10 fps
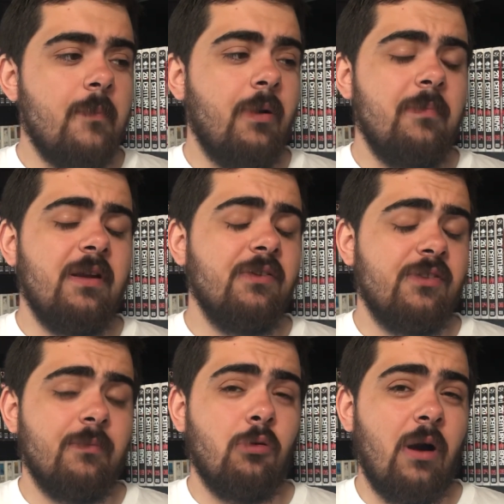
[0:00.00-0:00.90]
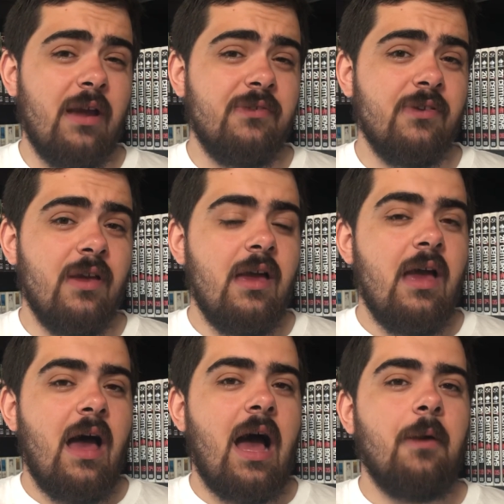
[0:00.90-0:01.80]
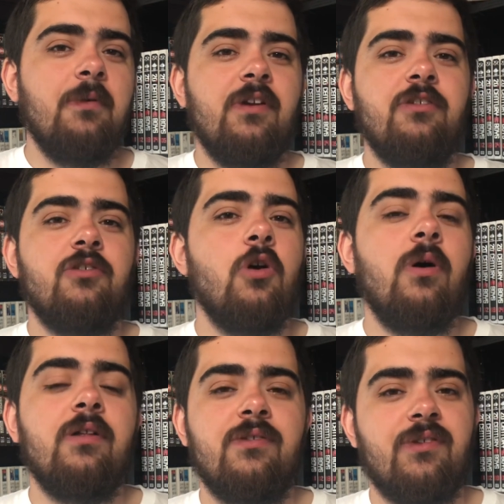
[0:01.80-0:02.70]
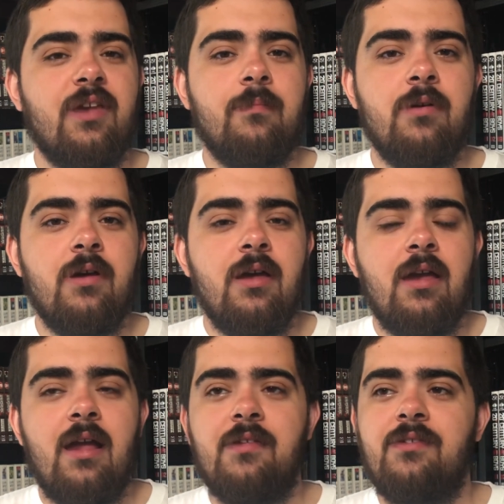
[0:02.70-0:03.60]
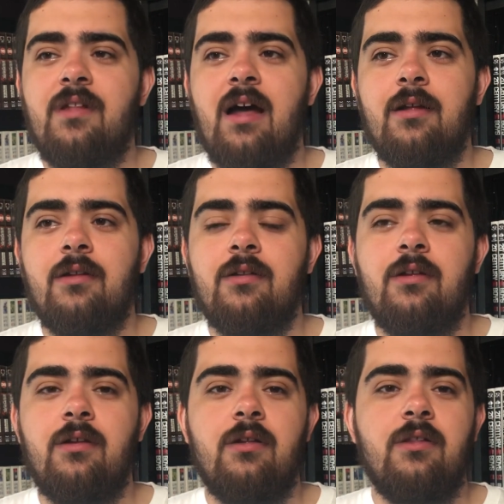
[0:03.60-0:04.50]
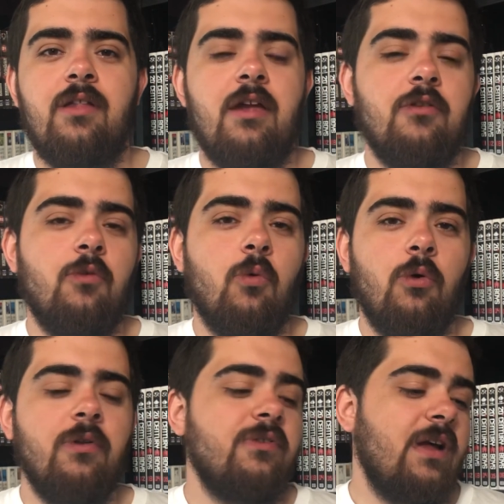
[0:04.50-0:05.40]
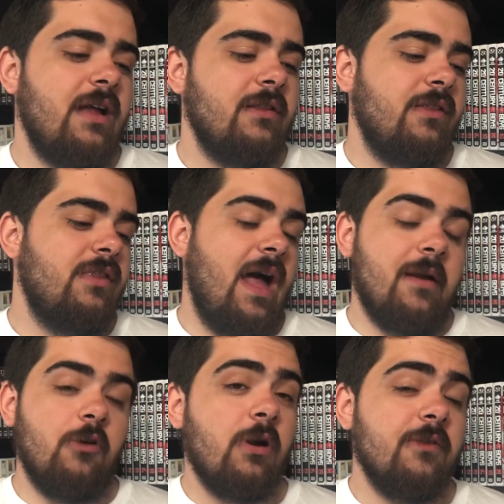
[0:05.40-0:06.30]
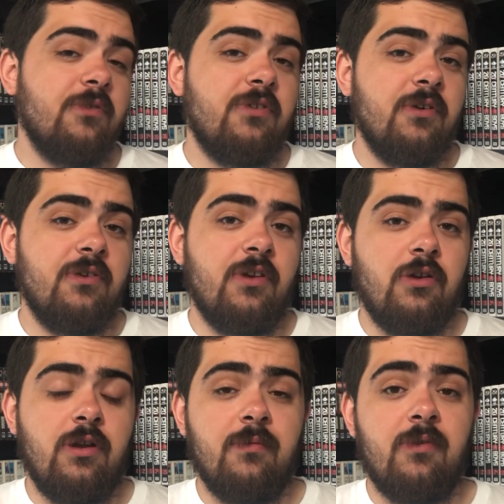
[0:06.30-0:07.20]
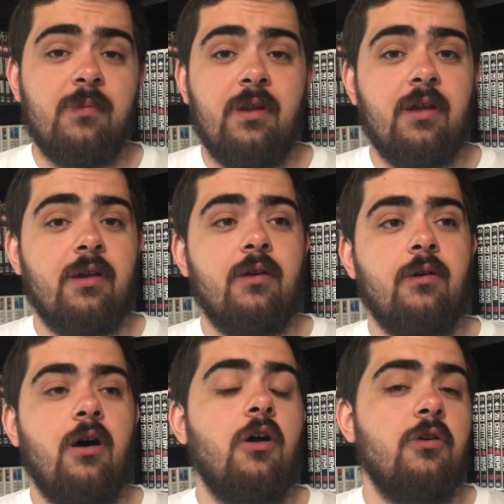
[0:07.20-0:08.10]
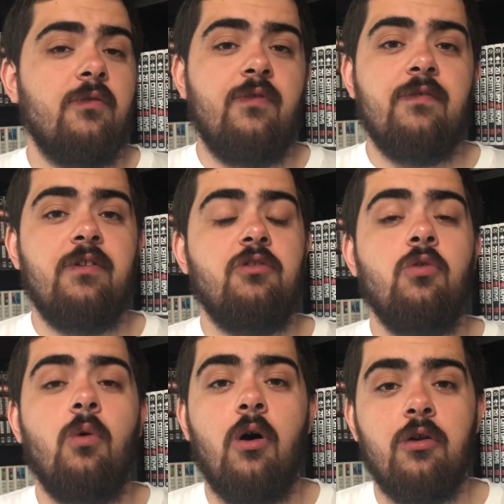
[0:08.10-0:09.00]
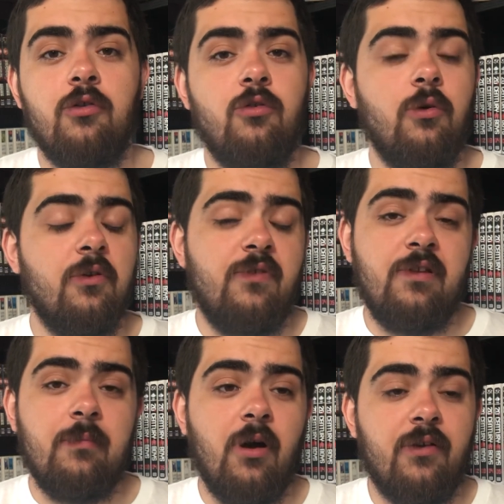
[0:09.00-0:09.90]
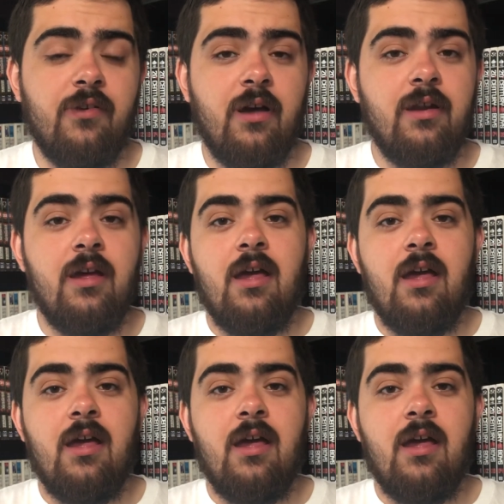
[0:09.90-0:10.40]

But because of the price, I would say just go ahead and skip. It's not the end of the world. It's not that great of a series that you need to be spending 150, 200, 250 bucks on.